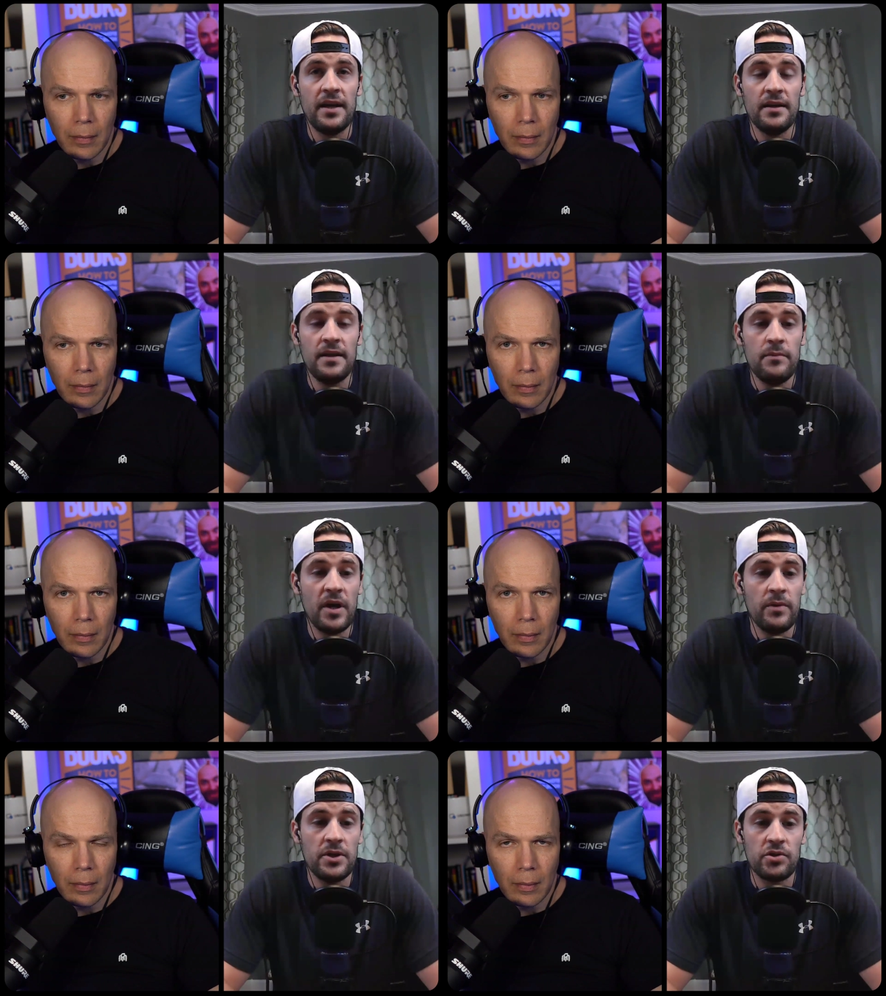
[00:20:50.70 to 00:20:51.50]
Speaker 1: They can
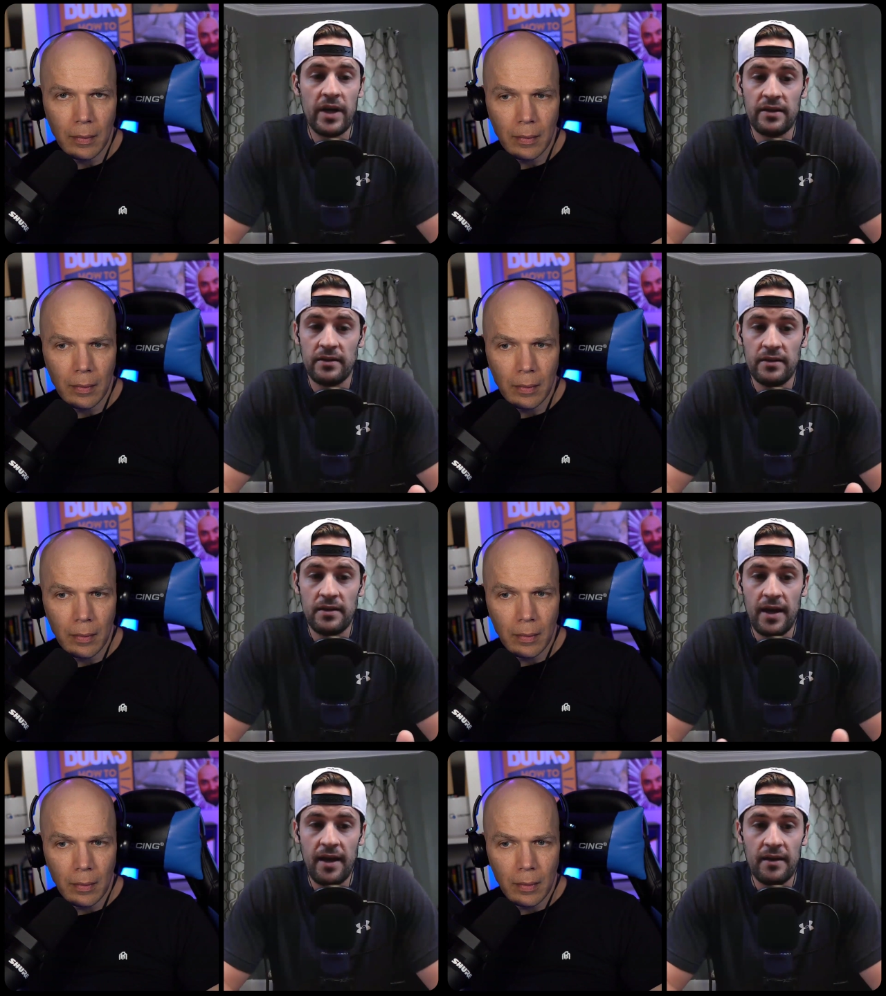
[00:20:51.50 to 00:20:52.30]
email me
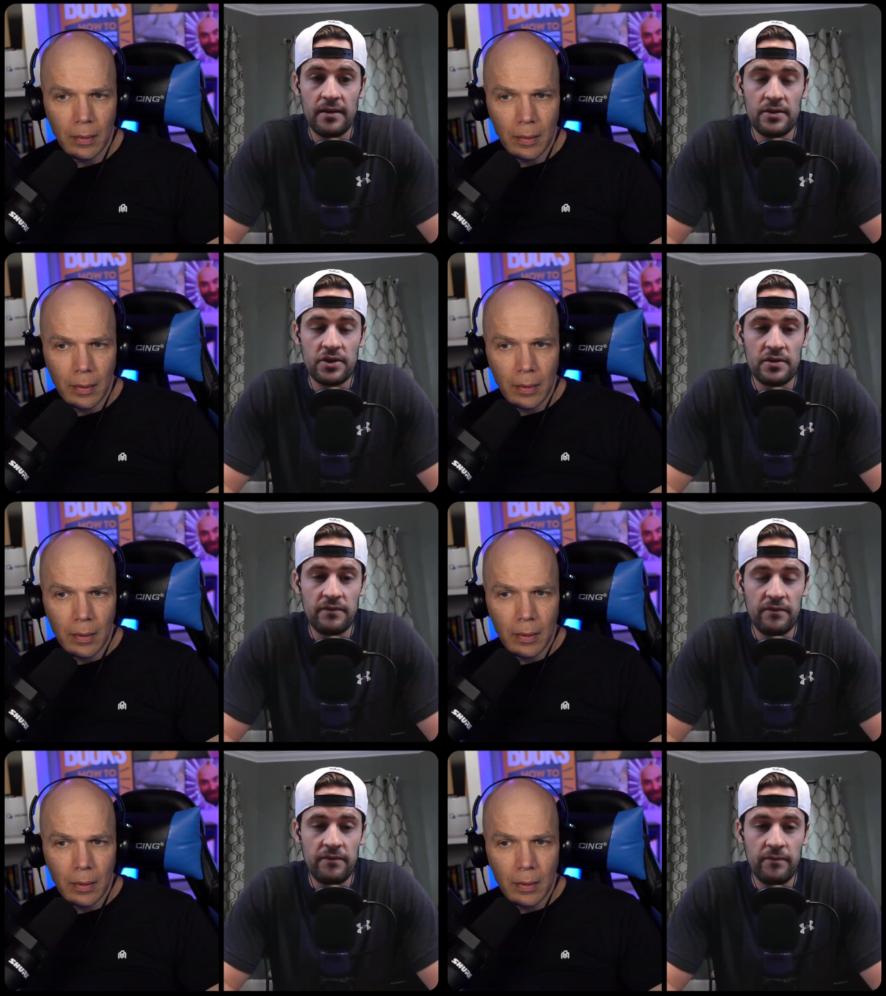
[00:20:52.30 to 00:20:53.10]
directly at
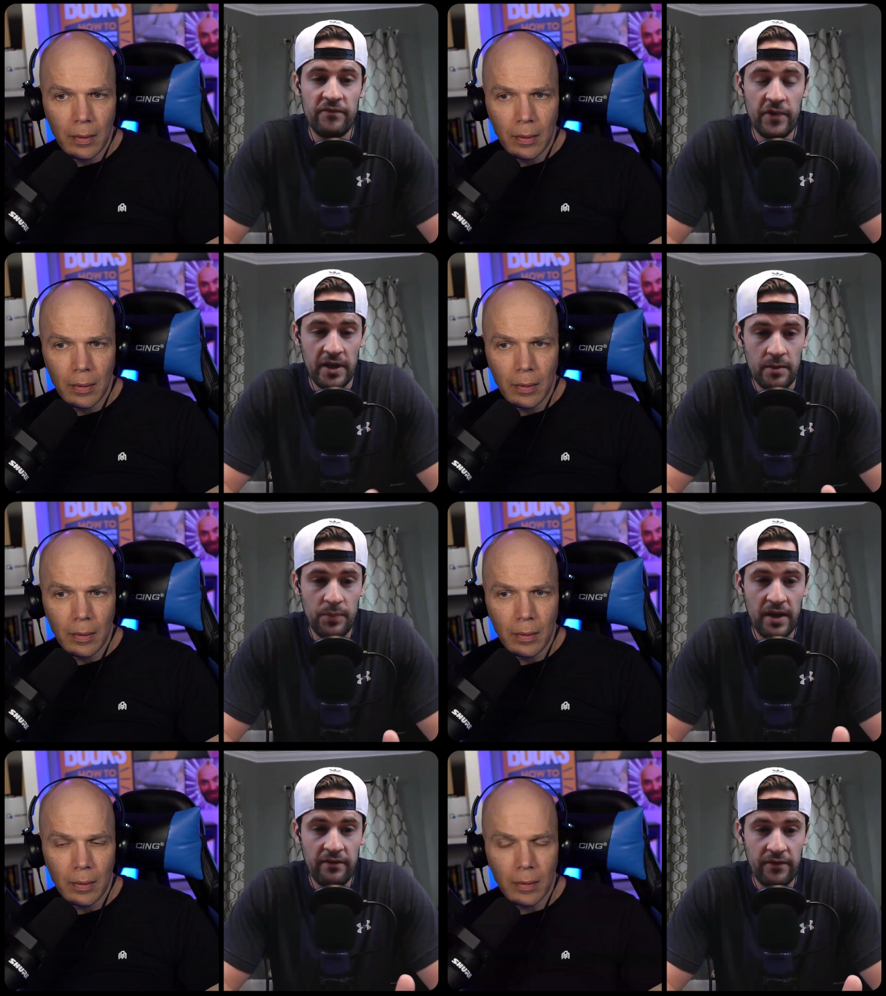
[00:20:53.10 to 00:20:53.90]
just
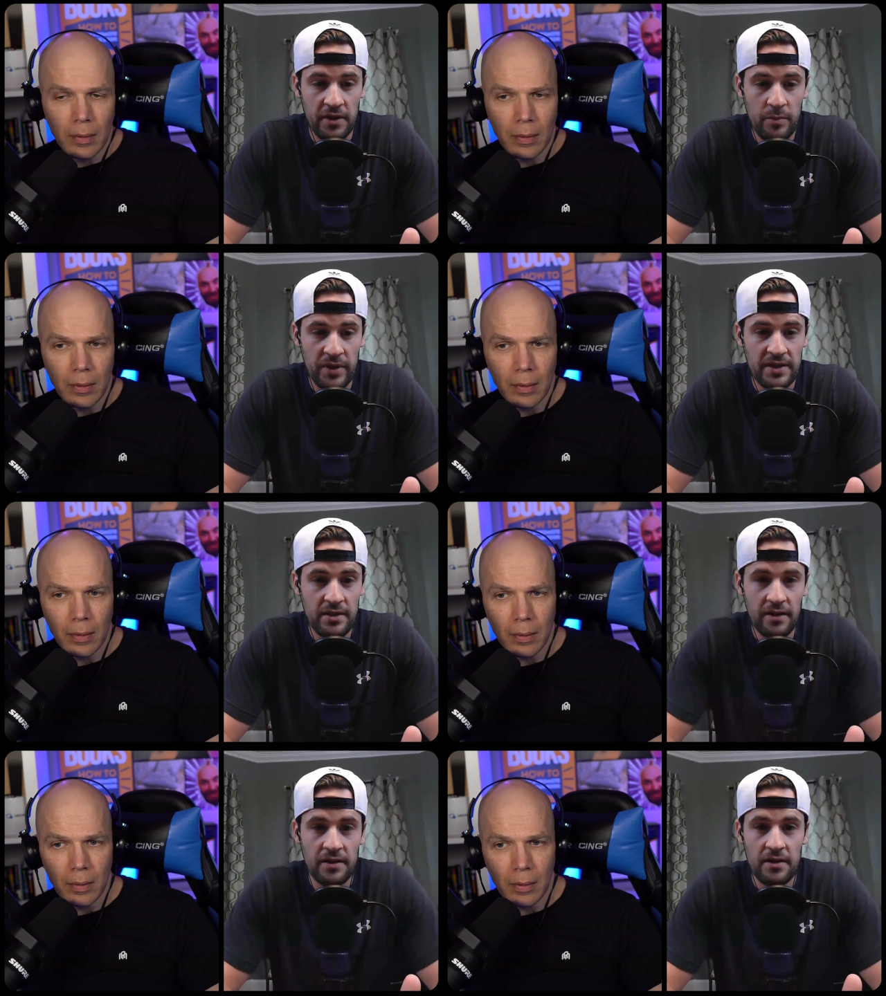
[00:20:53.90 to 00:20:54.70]

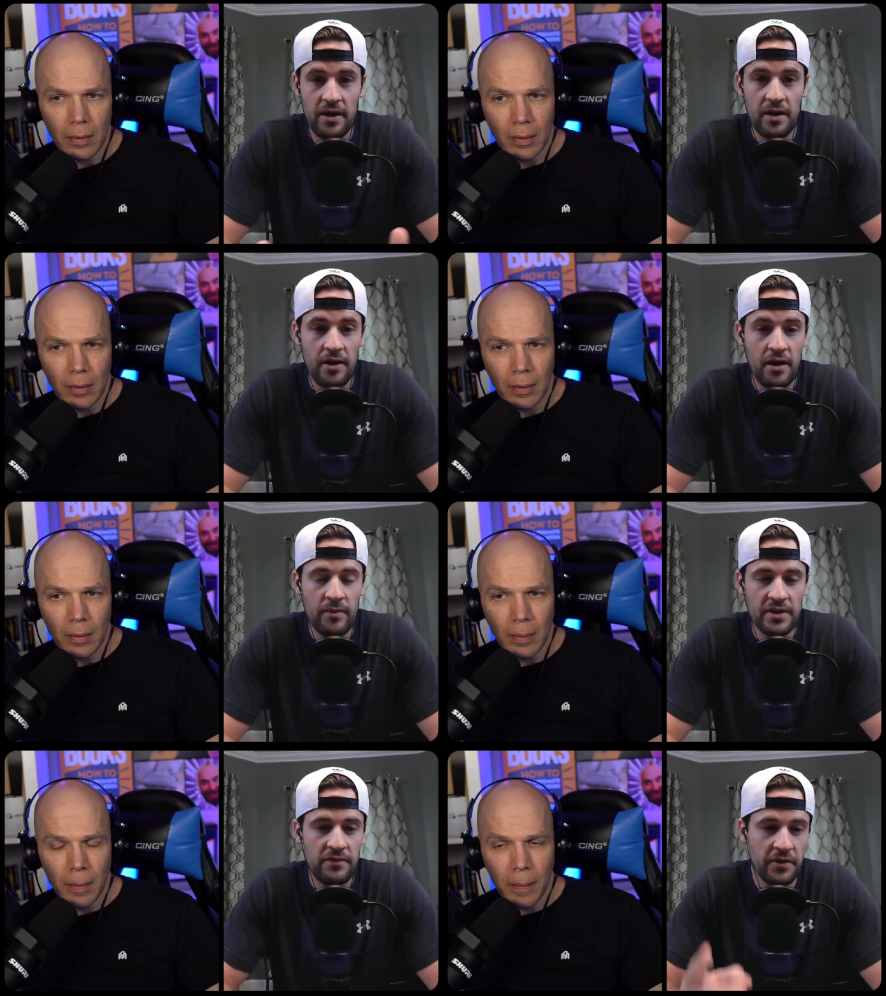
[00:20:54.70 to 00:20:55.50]

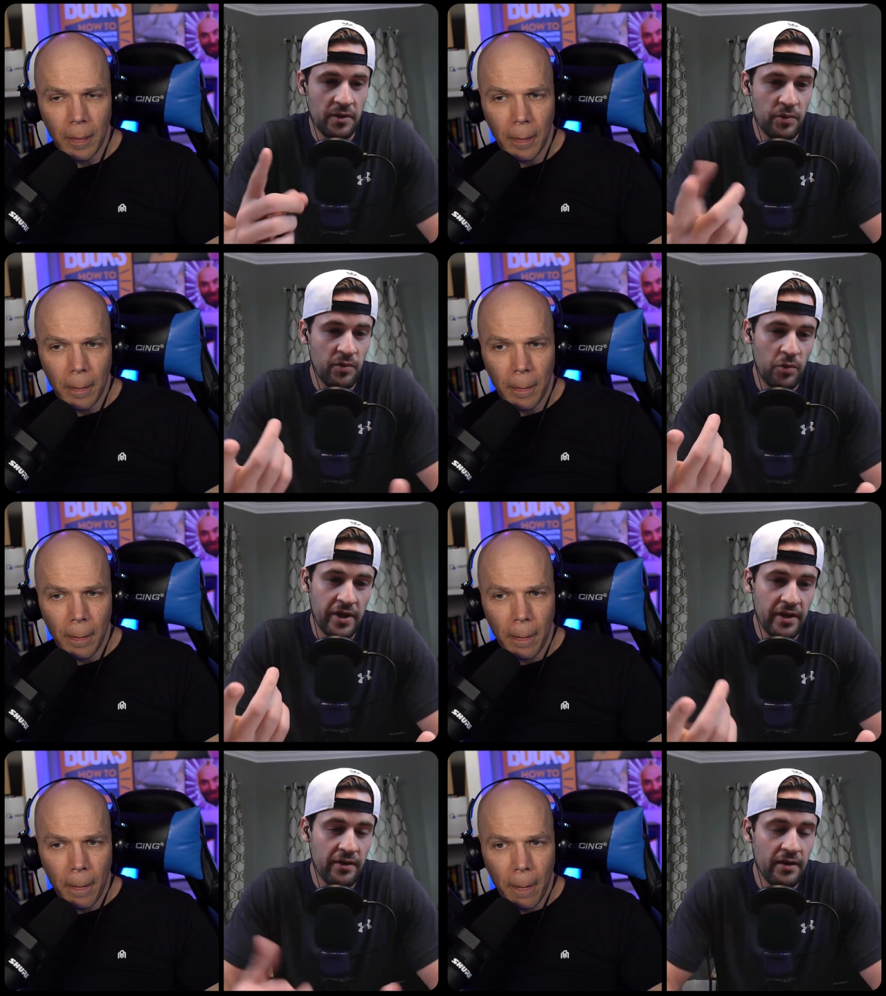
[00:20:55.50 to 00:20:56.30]
philip@philipsduncan.com. That's Philip with
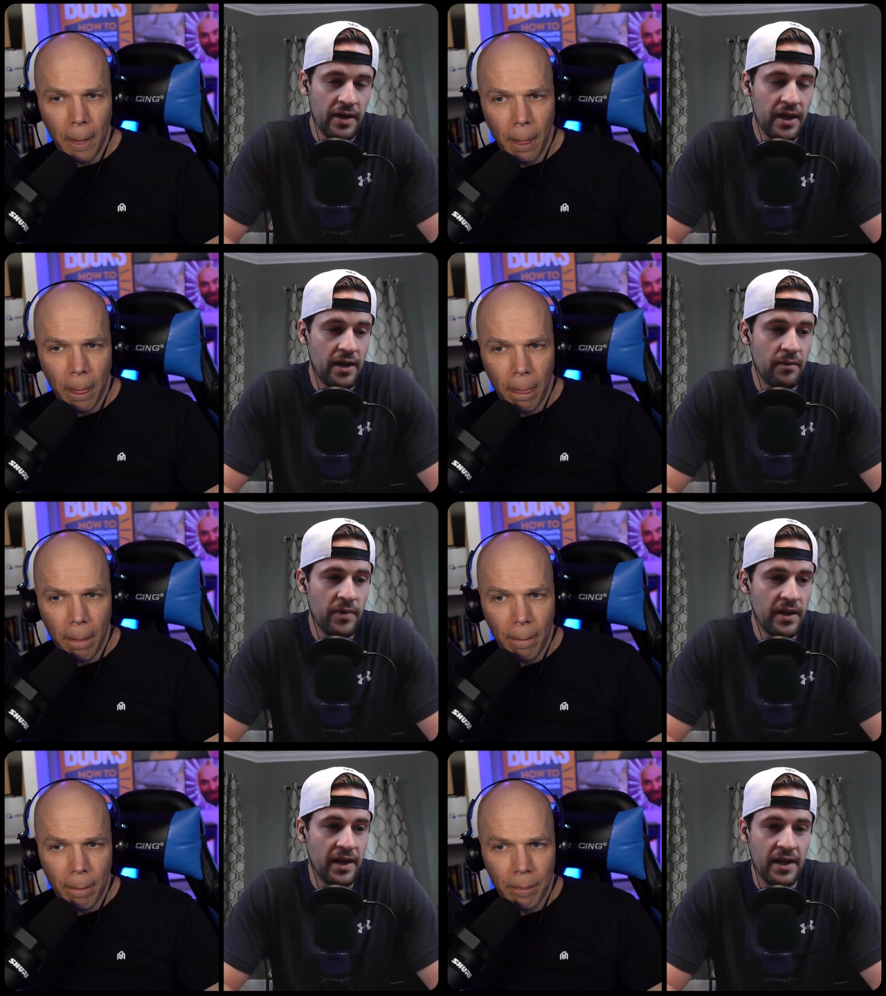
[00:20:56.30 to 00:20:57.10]
one L.
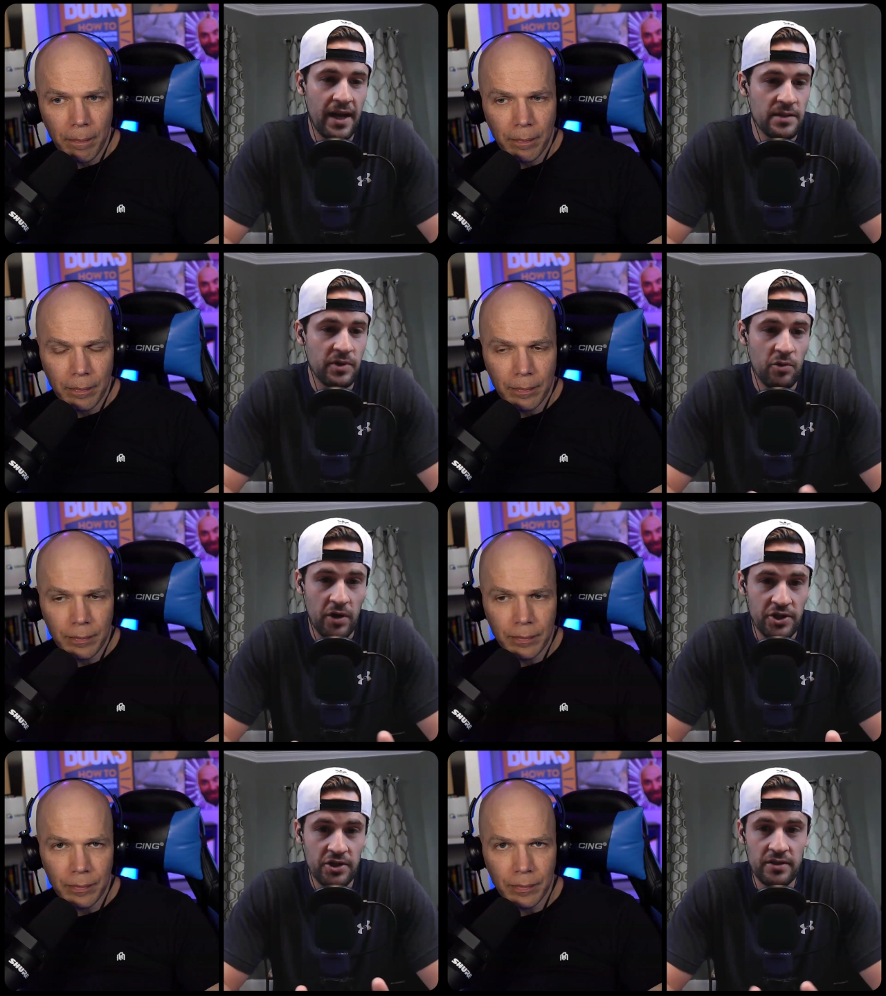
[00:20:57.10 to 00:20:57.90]
And they can ask me
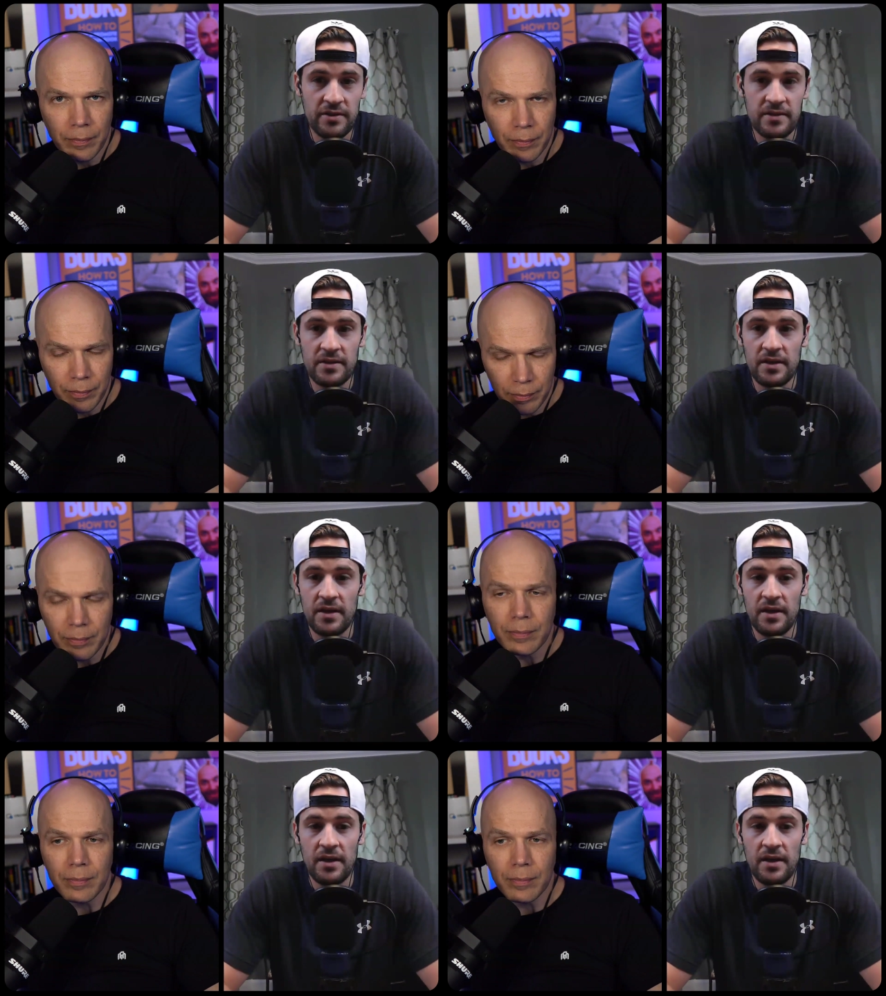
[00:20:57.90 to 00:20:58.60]
questions,